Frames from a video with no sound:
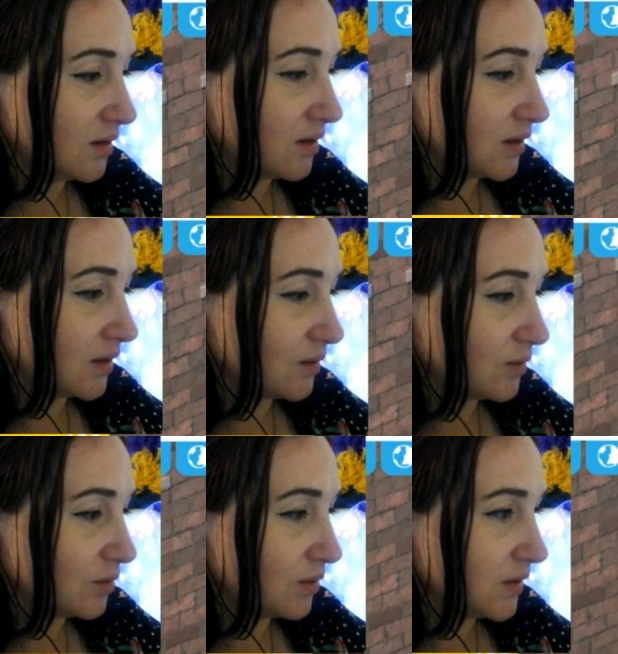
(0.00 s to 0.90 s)
Now the
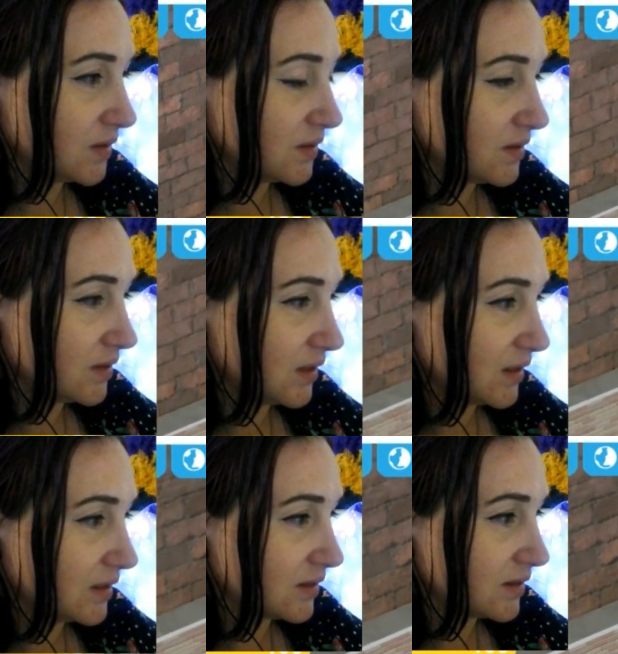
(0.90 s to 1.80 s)
reason
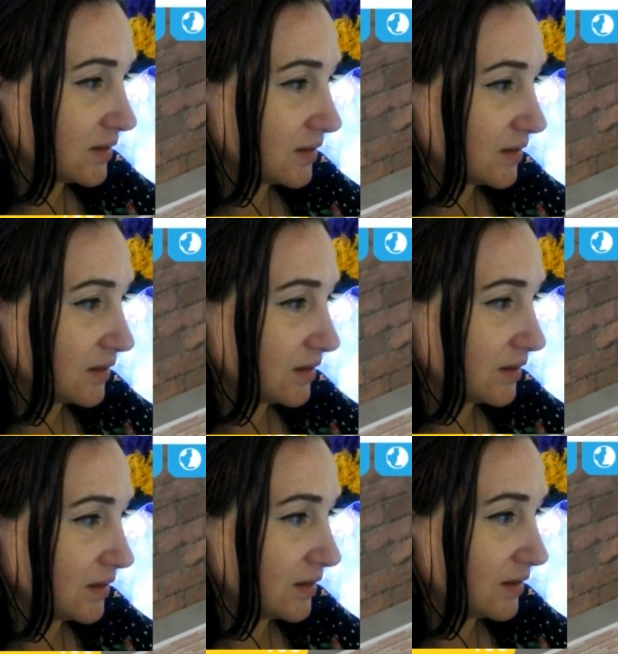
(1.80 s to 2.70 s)
that
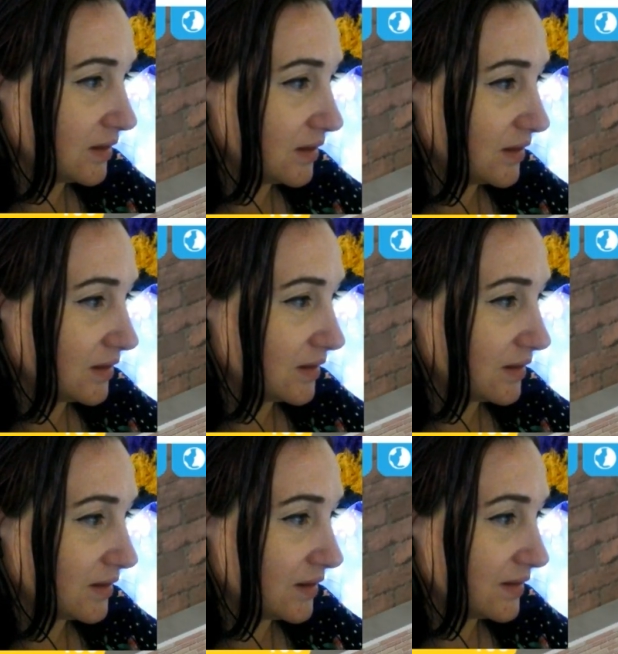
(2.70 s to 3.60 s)

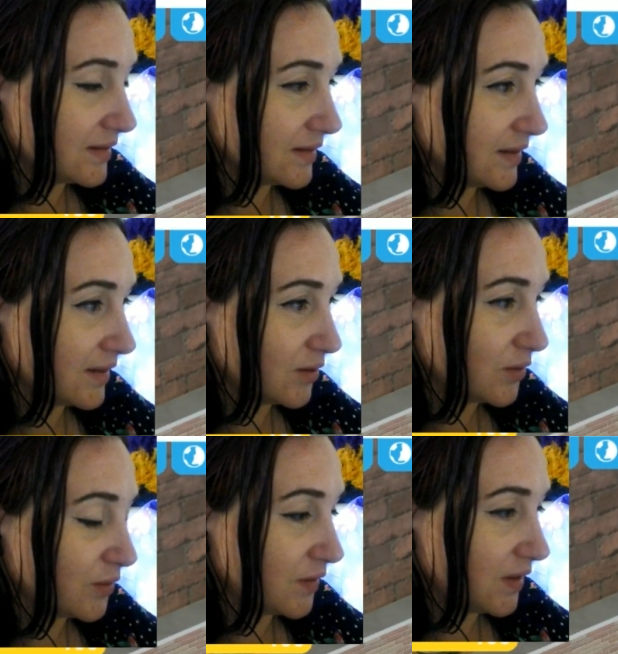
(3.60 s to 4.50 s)
this little icon
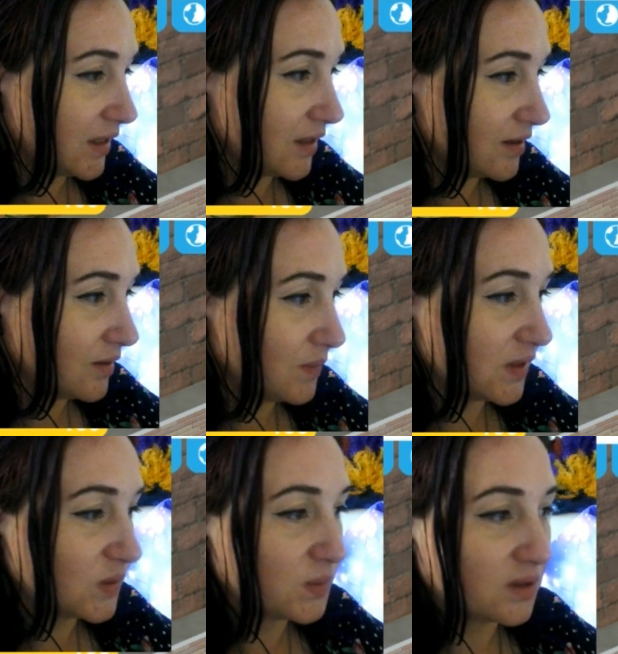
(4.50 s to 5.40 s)
over here is
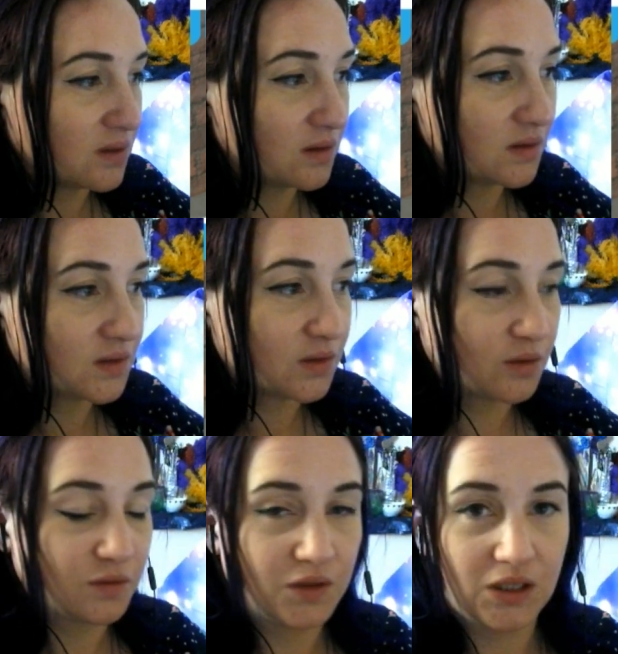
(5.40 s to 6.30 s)
because
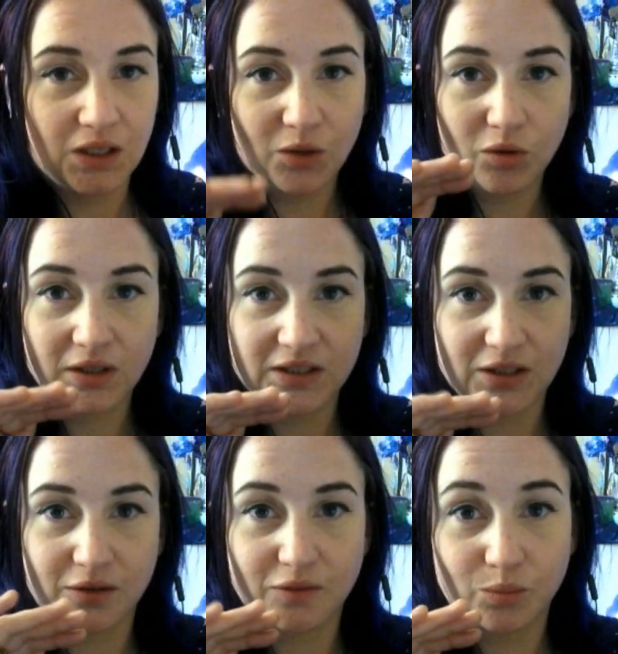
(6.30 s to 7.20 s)
of the quality
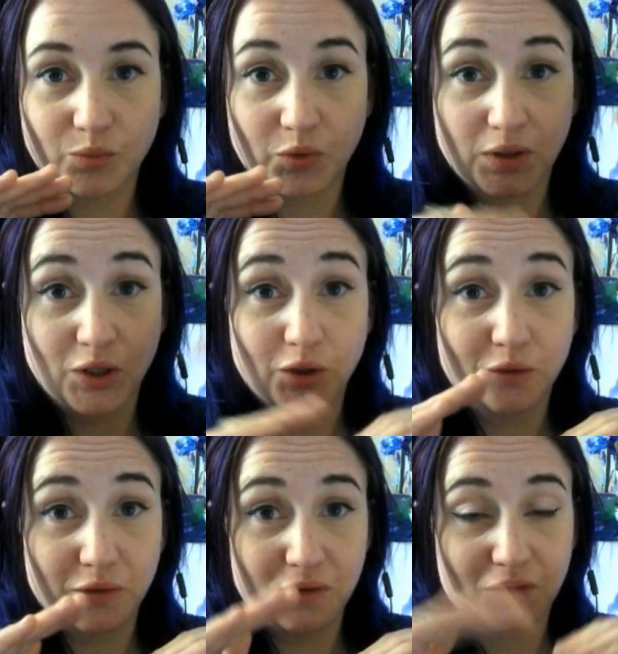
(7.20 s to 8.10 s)
of brewing
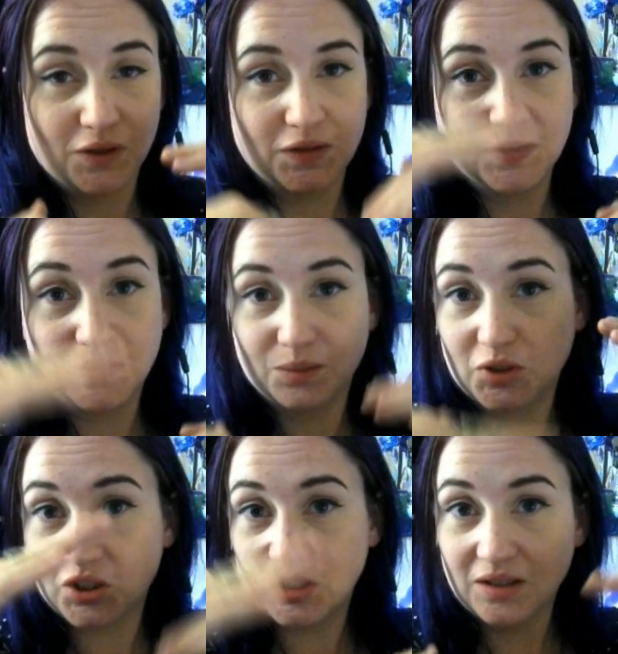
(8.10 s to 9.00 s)
coffee versus the
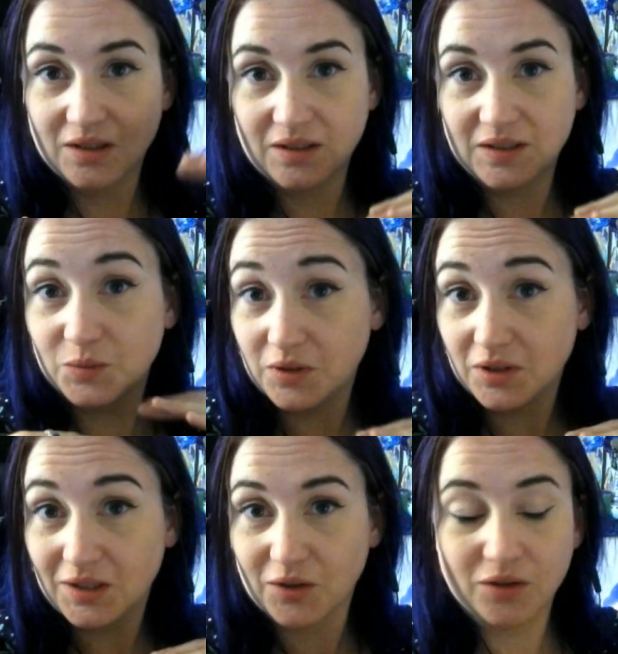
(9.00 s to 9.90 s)
machine that it's
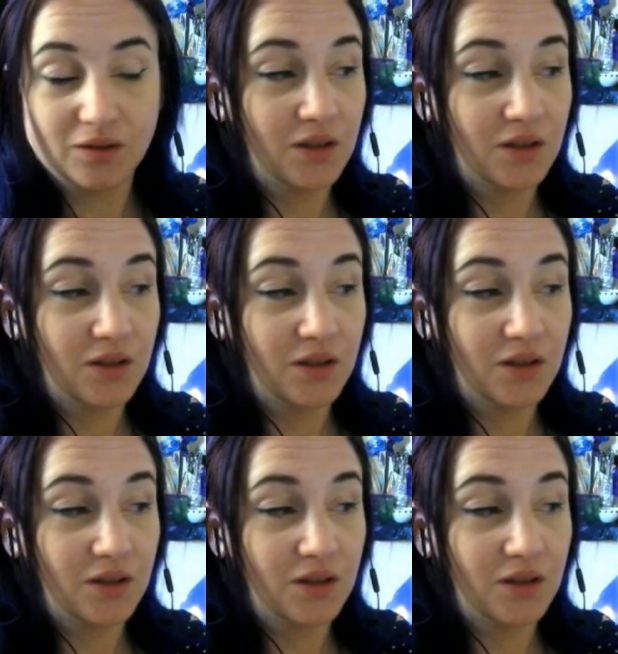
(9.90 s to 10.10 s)
working on.